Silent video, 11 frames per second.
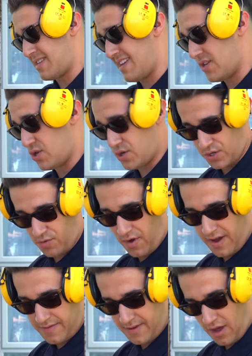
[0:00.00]
it's literally just
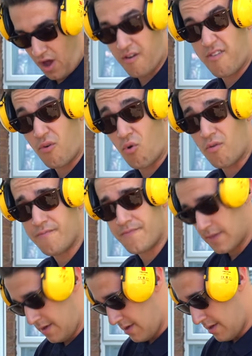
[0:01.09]
arrived, 4:30,
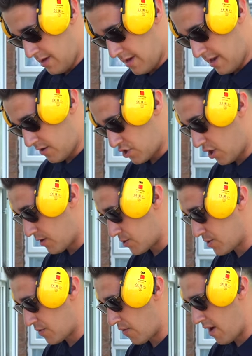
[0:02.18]
and our charger
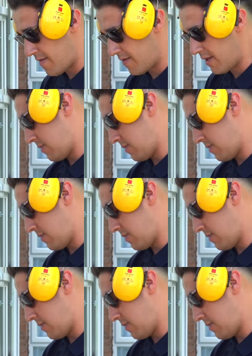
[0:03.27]
has arrived.